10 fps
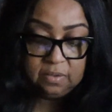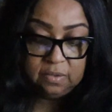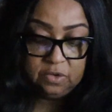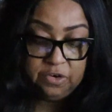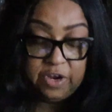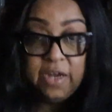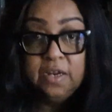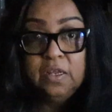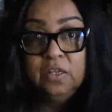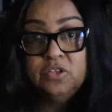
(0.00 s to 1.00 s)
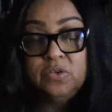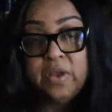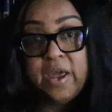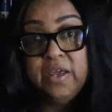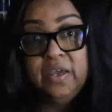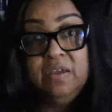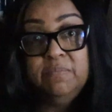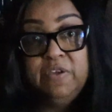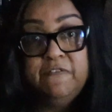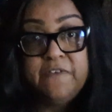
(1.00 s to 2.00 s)
created it so that it can
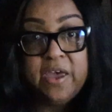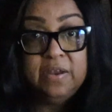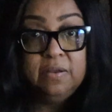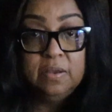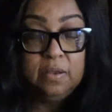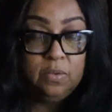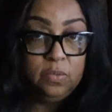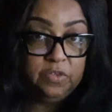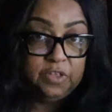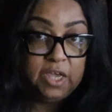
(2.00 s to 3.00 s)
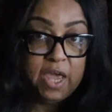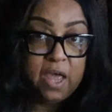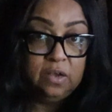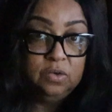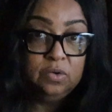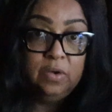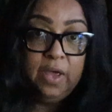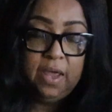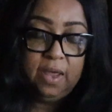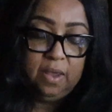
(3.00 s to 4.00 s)
be fed with a candle
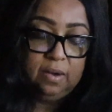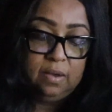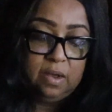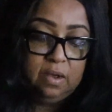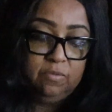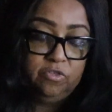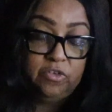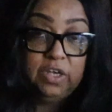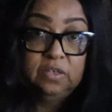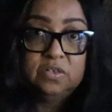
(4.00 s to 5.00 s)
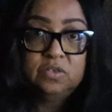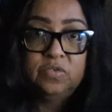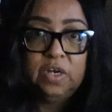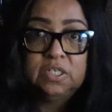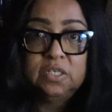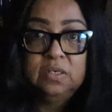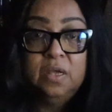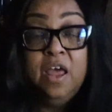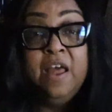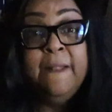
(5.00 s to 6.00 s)
and frankincense resin.
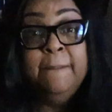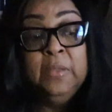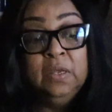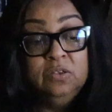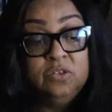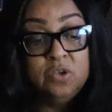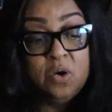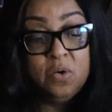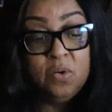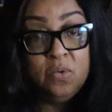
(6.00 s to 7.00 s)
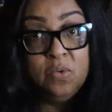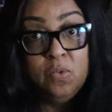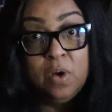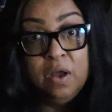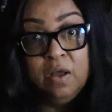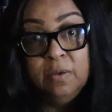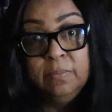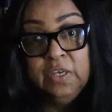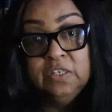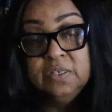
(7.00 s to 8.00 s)
So each